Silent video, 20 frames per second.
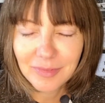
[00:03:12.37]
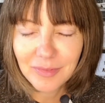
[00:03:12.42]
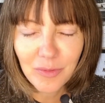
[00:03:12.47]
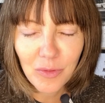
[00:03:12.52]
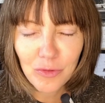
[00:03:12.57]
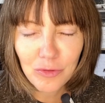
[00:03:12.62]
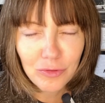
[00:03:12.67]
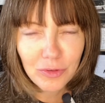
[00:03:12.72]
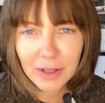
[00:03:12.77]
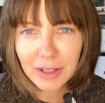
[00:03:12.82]

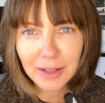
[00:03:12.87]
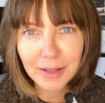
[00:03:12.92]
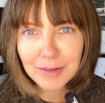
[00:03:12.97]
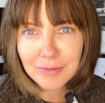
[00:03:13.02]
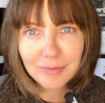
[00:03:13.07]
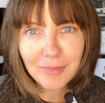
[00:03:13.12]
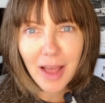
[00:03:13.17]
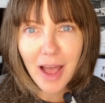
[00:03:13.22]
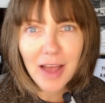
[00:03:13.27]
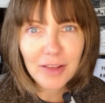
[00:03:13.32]
really
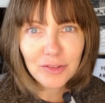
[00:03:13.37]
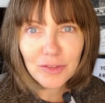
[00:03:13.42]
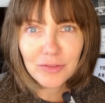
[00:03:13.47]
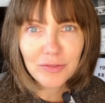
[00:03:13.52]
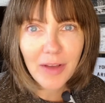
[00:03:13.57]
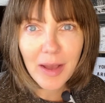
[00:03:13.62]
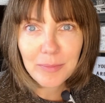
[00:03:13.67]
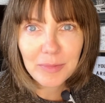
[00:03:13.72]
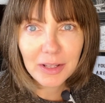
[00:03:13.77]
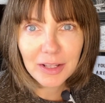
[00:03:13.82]
not
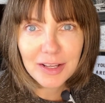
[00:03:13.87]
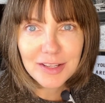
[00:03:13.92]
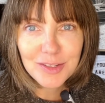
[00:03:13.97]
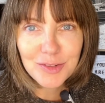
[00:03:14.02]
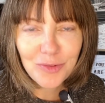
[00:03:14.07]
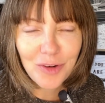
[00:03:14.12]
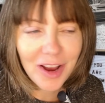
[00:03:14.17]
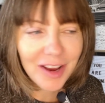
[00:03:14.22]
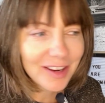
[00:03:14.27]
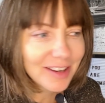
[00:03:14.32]

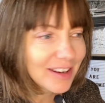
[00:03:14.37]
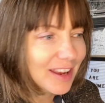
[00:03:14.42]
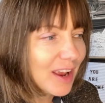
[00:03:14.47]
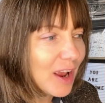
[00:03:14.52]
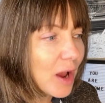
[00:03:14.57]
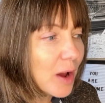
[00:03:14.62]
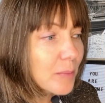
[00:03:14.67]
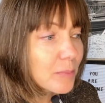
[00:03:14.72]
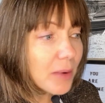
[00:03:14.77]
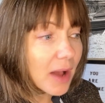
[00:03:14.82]
fabulous, right?
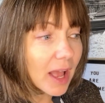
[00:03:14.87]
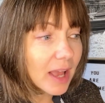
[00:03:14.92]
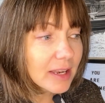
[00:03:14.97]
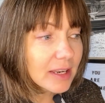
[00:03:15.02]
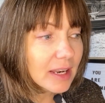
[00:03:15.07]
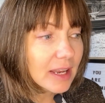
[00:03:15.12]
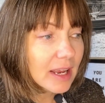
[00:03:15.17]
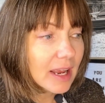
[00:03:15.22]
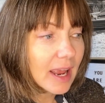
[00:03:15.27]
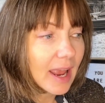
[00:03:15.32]

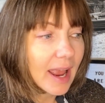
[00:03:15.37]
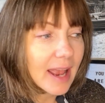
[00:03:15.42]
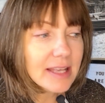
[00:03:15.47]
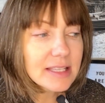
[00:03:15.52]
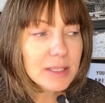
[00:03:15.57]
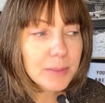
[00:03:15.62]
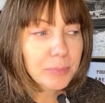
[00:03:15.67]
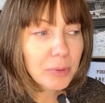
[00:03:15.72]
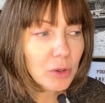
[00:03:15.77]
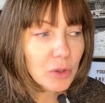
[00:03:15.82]
But as
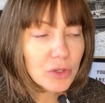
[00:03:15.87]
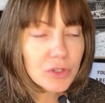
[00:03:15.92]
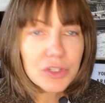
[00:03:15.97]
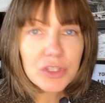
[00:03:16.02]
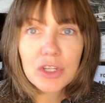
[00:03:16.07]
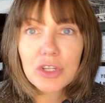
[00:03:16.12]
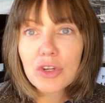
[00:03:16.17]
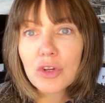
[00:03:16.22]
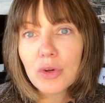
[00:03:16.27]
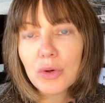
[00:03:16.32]
a
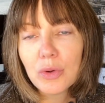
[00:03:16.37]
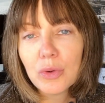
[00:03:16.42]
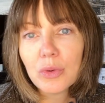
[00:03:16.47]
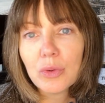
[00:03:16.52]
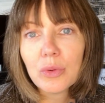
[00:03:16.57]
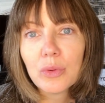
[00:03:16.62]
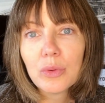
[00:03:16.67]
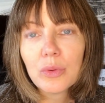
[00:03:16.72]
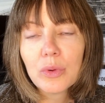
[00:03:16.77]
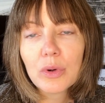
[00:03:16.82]
person
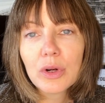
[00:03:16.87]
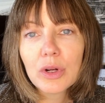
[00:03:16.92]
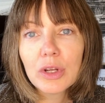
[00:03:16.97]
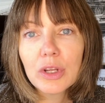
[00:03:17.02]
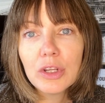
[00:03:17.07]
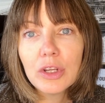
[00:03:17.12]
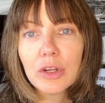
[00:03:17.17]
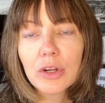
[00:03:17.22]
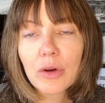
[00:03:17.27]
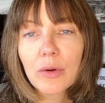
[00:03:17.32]
who,
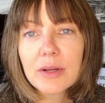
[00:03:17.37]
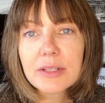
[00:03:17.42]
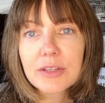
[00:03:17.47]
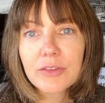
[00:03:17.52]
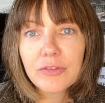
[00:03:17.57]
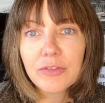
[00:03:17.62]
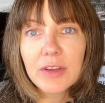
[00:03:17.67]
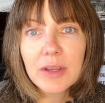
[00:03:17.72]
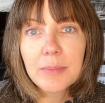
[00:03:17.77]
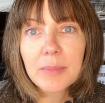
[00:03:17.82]
you know, as a
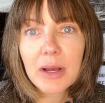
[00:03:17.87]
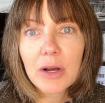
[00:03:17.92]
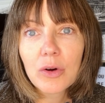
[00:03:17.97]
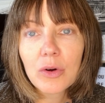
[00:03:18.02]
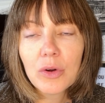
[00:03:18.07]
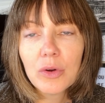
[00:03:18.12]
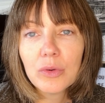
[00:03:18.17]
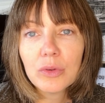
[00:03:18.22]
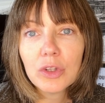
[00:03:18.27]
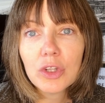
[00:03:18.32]
female
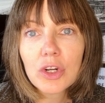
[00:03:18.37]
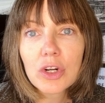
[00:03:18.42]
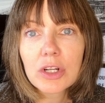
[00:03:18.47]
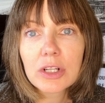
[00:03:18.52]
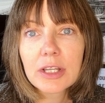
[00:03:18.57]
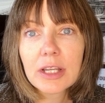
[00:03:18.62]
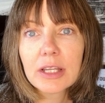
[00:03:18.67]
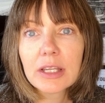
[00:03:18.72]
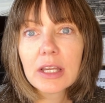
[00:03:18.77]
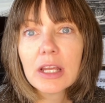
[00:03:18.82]
who
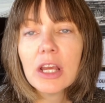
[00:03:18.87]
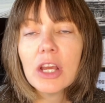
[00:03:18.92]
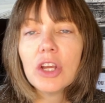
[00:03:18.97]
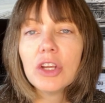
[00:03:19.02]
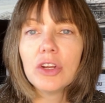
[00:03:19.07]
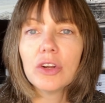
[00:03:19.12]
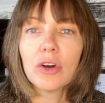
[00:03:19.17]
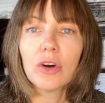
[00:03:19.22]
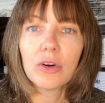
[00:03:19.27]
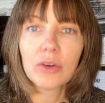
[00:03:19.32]
looked and,
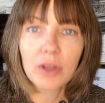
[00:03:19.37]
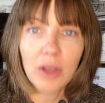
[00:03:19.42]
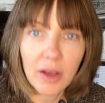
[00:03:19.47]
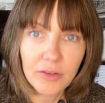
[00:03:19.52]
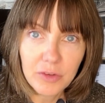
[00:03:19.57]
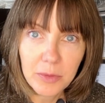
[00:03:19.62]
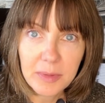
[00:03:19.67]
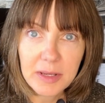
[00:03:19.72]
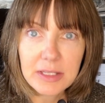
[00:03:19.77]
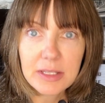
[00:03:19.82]
you know, oh, you have
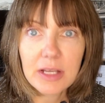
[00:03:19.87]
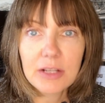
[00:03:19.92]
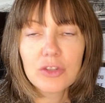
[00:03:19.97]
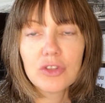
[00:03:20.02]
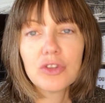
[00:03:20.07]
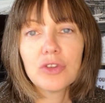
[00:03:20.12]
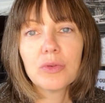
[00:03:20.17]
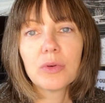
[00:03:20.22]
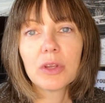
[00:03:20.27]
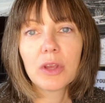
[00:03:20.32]
to be a size
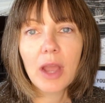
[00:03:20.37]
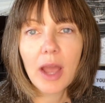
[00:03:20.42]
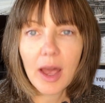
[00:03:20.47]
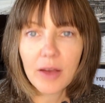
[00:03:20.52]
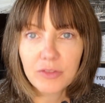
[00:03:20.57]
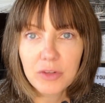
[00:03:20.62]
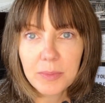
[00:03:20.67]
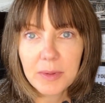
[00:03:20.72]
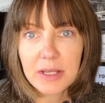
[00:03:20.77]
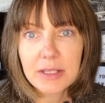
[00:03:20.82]
two and you
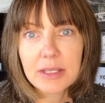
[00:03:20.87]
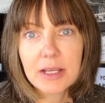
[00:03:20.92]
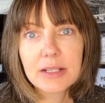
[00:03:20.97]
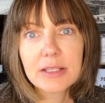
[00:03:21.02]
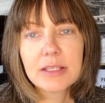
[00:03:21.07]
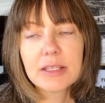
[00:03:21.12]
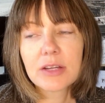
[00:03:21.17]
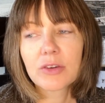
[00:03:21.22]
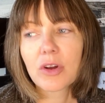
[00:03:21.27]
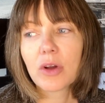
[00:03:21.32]
have to be a
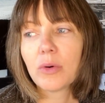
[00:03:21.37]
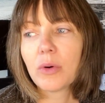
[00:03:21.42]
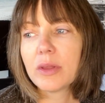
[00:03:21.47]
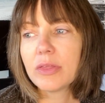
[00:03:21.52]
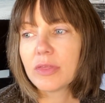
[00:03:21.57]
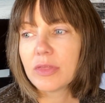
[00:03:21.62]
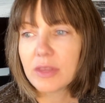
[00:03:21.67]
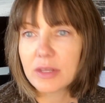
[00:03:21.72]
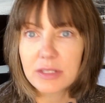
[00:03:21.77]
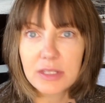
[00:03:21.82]
size zero
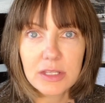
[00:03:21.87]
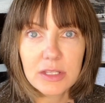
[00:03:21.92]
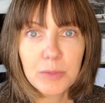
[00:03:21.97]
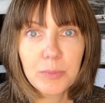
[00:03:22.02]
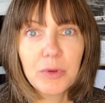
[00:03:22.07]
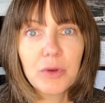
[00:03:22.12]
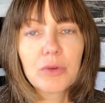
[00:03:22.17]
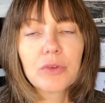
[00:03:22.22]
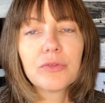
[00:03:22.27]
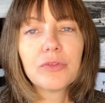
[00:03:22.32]
and this is
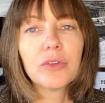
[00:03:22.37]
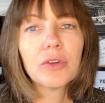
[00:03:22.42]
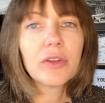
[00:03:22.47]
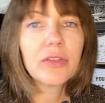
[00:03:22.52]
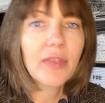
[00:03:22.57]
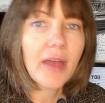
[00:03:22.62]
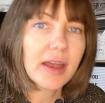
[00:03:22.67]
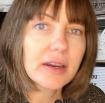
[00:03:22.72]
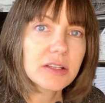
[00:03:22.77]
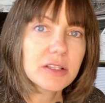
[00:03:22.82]
beautiful
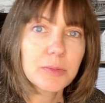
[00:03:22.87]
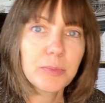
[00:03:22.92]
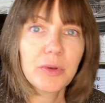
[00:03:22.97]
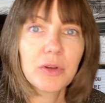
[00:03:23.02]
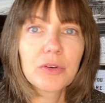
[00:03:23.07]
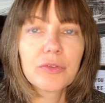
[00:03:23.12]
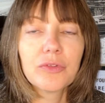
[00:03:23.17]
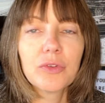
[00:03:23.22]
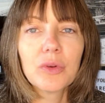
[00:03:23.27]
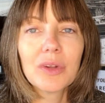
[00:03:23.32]
and that is
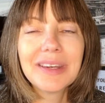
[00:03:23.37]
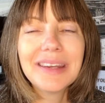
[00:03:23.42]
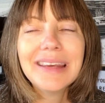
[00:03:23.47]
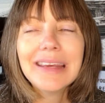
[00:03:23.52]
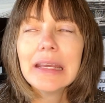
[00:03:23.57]
beautiful. And